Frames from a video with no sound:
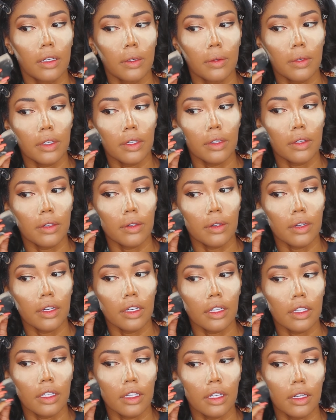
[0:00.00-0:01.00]
Or you
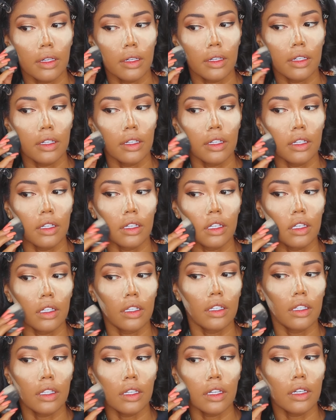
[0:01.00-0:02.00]
create that
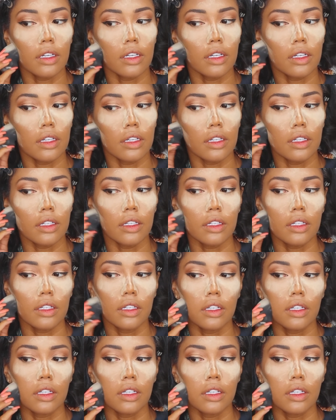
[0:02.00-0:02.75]
line.